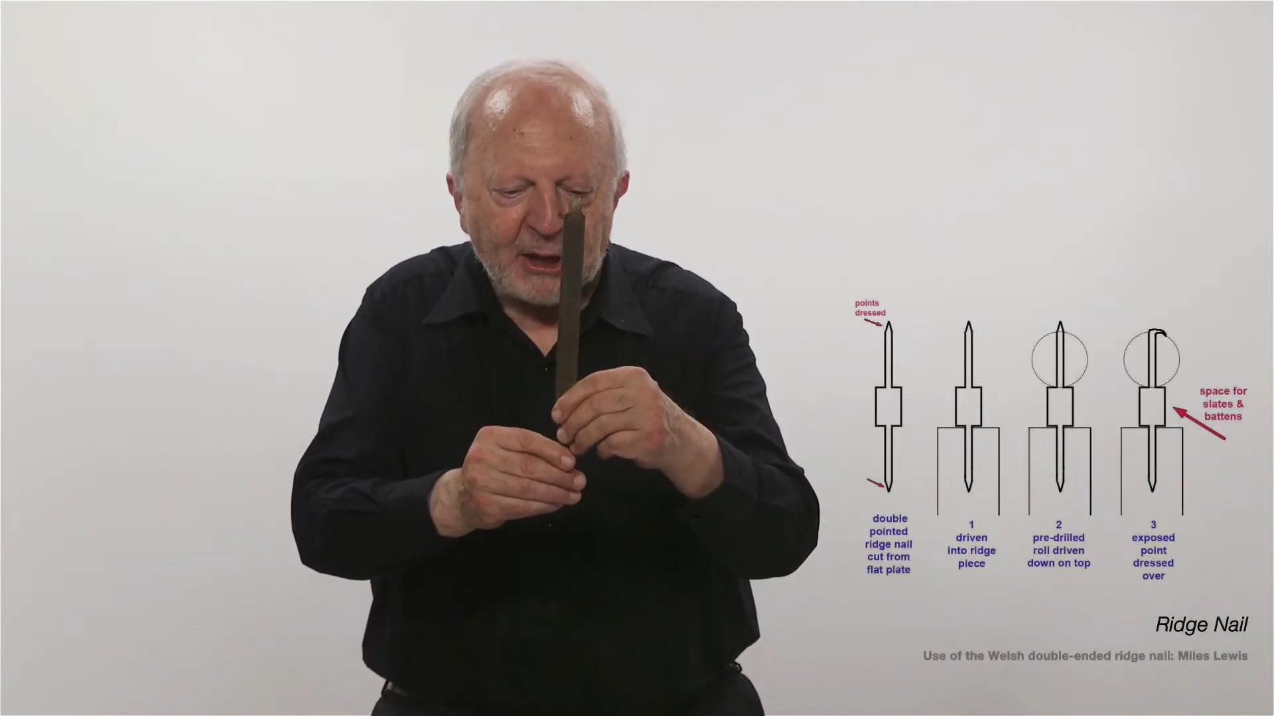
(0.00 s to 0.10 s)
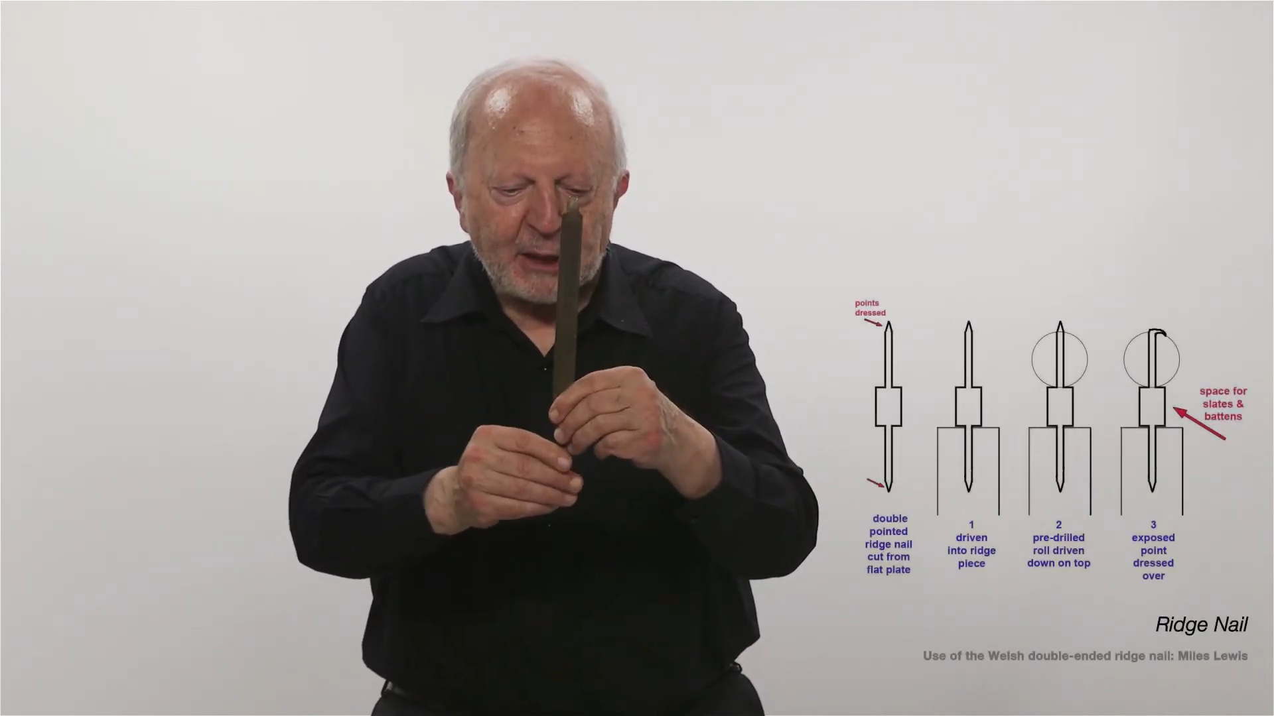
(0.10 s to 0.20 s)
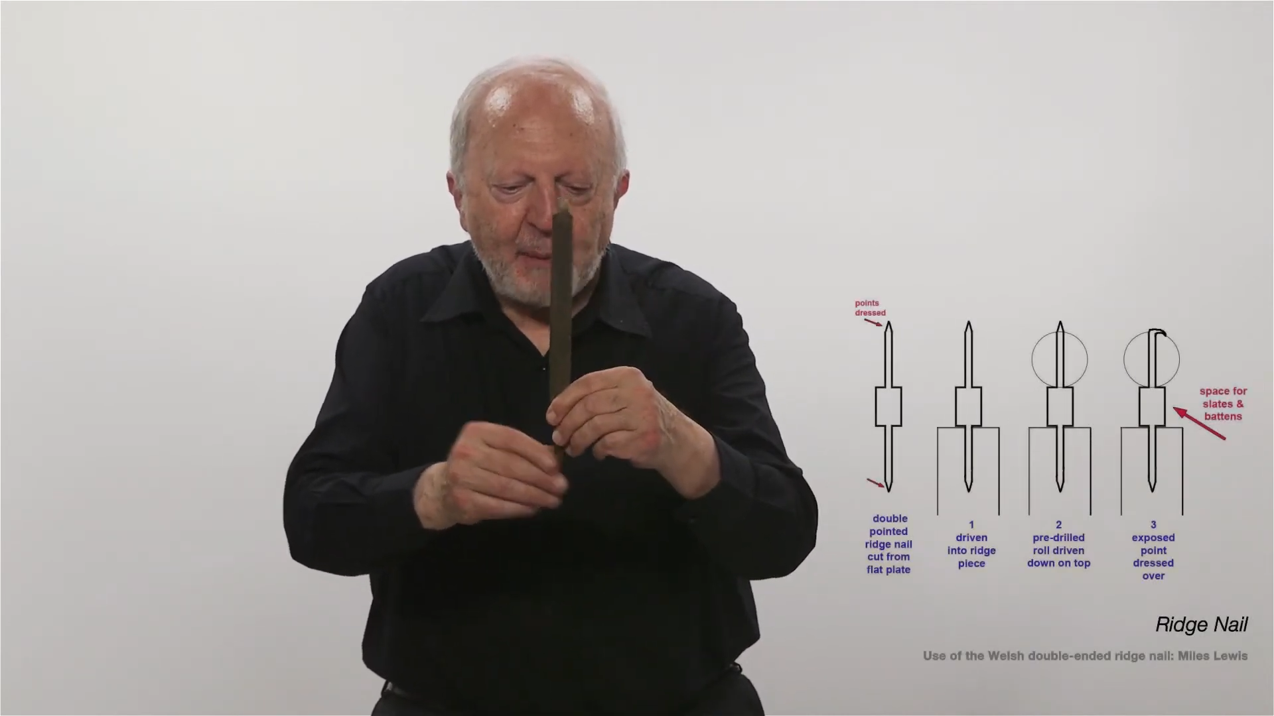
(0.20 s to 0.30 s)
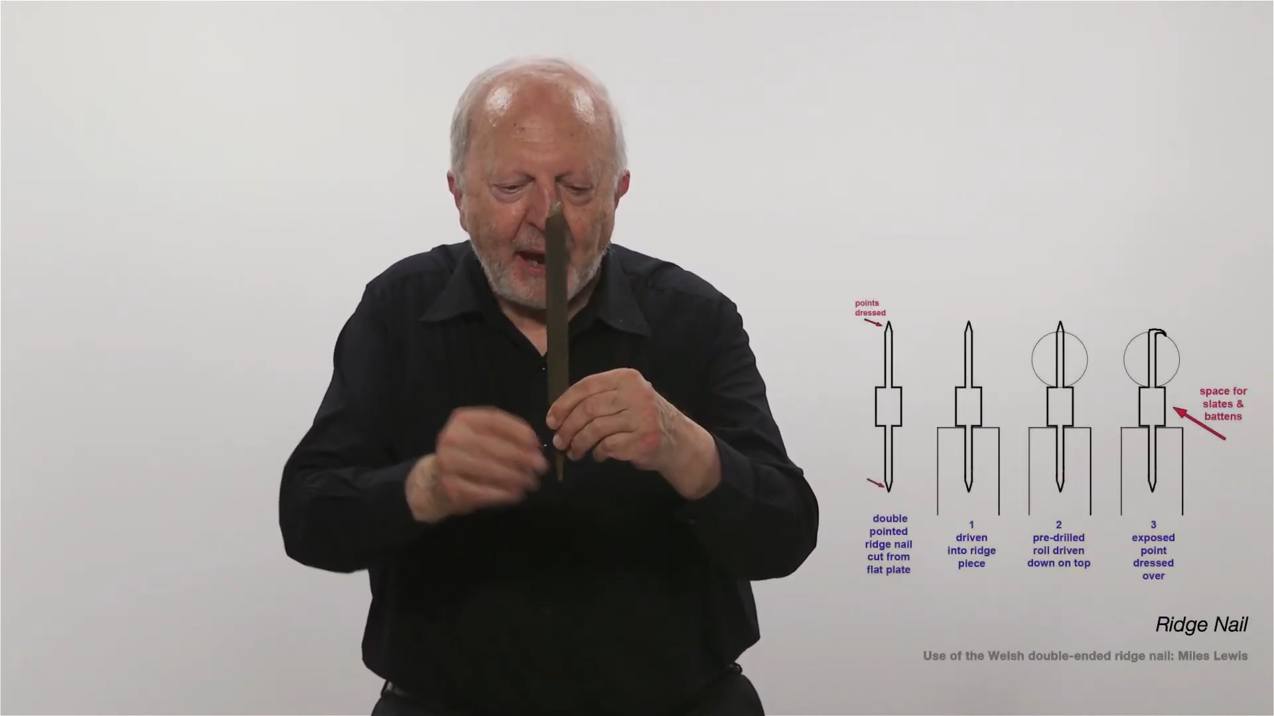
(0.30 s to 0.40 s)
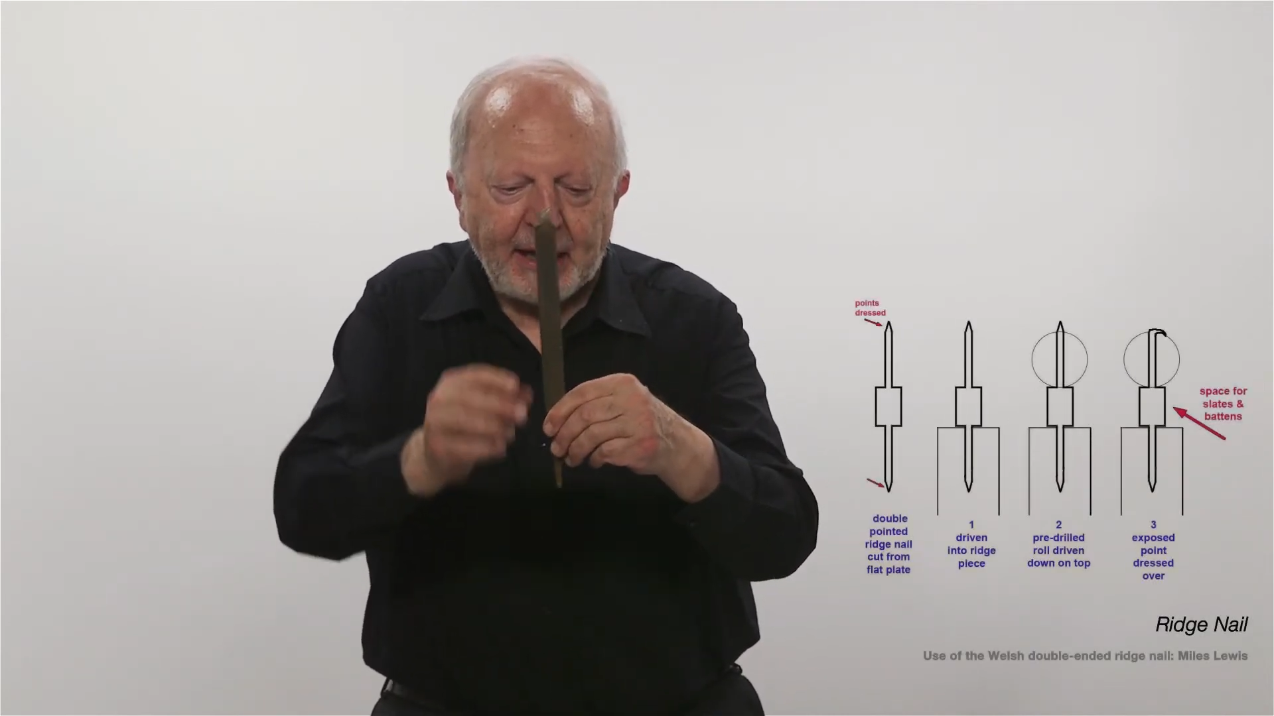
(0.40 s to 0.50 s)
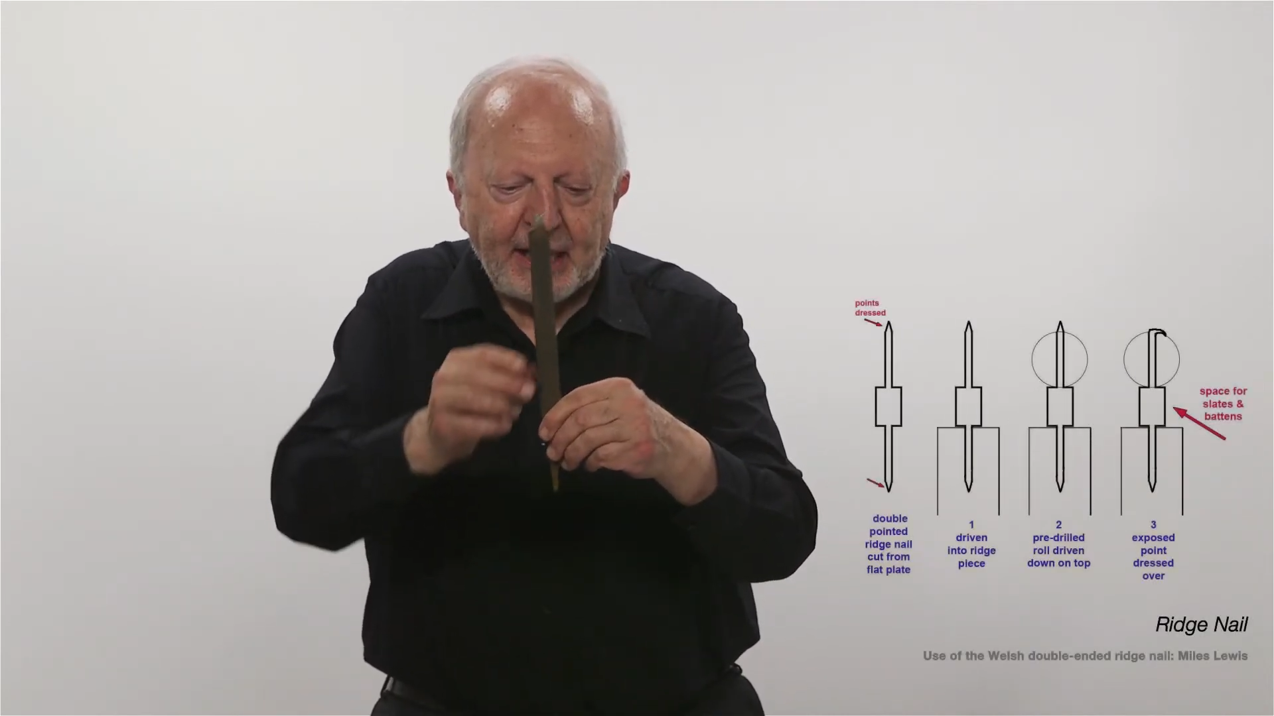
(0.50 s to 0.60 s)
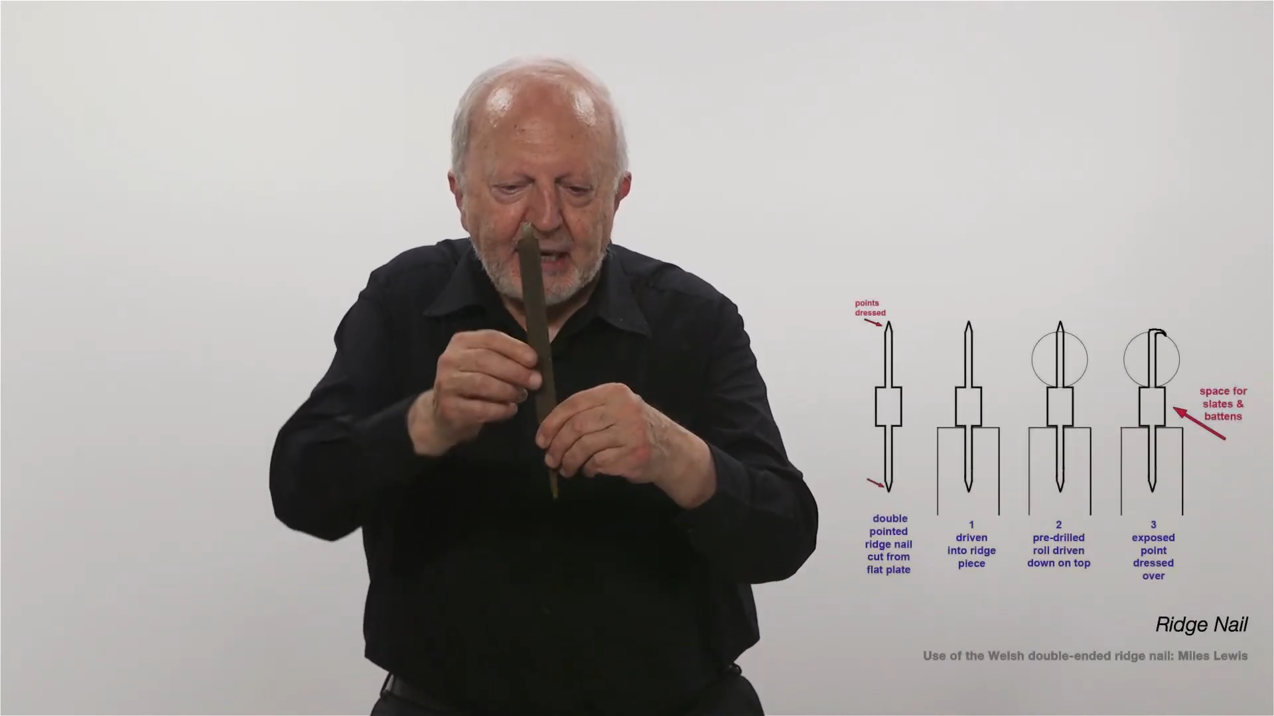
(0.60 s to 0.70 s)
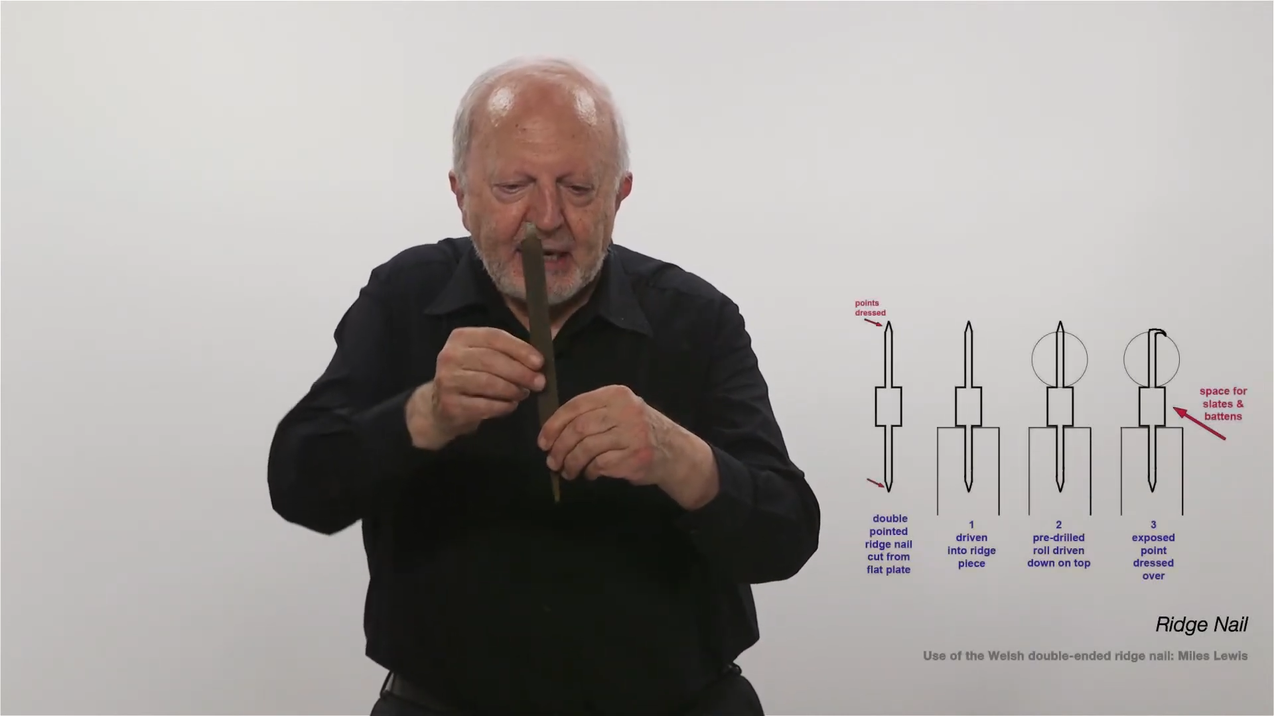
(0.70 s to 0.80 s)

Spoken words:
spike,